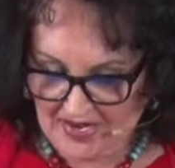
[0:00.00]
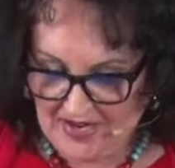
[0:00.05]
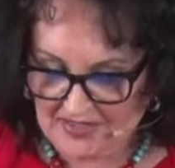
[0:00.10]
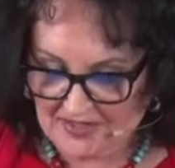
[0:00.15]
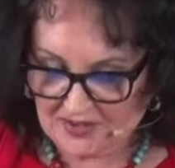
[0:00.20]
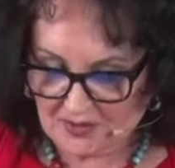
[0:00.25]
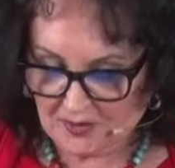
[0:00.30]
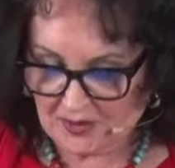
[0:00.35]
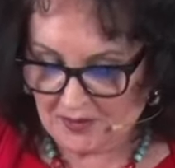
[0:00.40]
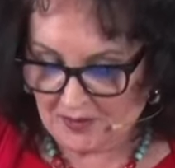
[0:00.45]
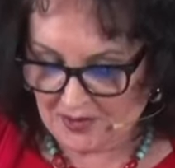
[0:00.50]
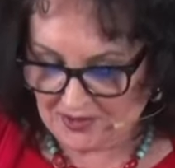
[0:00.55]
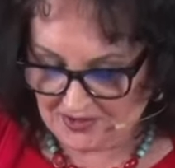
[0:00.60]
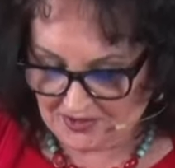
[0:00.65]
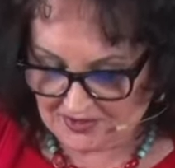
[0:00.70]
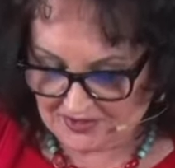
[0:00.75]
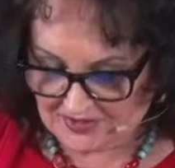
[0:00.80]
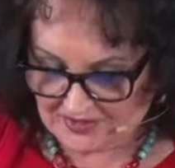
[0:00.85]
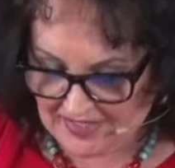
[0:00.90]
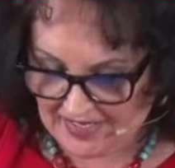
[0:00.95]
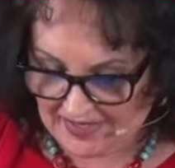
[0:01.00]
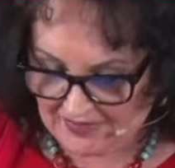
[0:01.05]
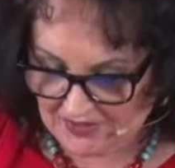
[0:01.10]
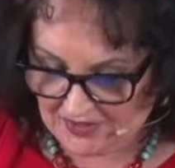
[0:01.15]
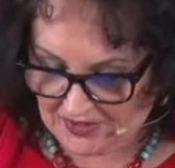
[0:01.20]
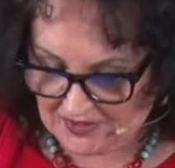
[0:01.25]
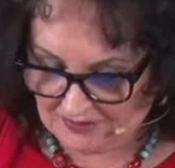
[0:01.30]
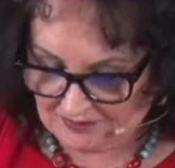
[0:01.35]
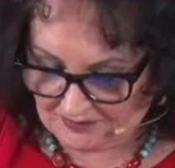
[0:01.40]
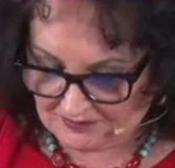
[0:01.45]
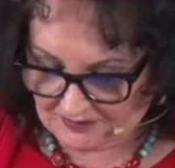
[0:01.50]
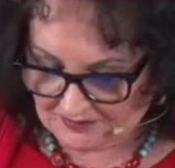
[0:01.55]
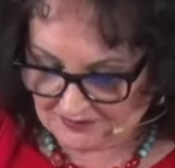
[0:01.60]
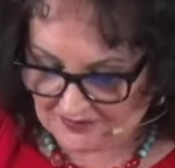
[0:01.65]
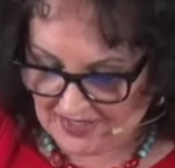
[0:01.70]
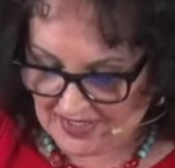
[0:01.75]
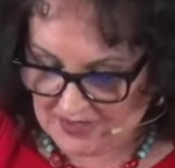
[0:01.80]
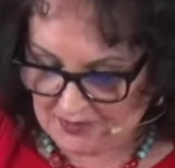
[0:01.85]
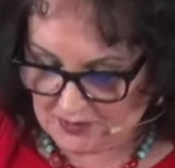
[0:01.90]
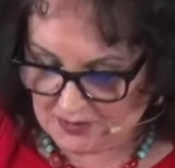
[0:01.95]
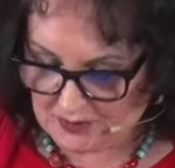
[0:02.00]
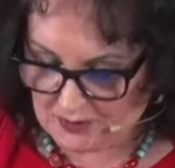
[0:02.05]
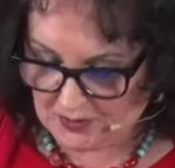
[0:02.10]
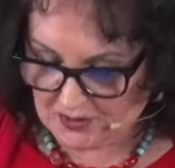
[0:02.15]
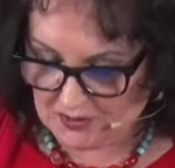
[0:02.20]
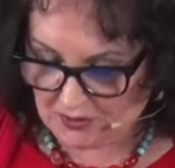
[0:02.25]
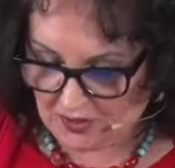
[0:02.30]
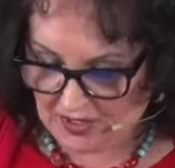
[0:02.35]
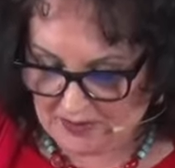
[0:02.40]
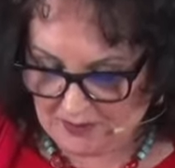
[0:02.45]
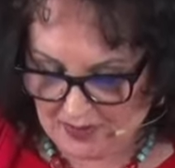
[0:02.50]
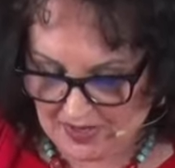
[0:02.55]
So, anyway, here's David. He was betrayed